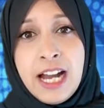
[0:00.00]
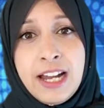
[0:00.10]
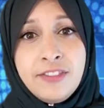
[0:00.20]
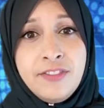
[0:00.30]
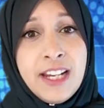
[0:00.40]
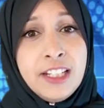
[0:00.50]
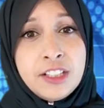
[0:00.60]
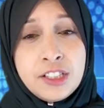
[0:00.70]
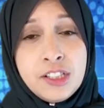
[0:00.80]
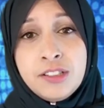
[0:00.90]
and failing
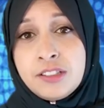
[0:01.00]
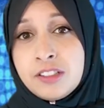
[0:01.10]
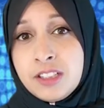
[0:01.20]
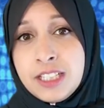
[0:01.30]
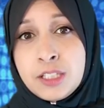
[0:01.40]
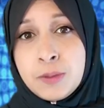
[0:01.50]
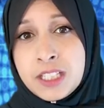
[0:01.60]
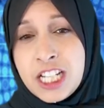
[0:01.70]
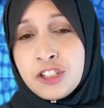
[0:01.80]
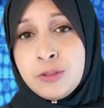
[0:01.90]
to do this could lead to a
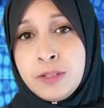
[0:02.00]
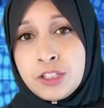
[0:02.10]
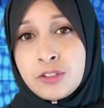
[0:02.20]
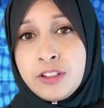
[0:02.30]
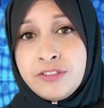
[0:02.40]
detrimental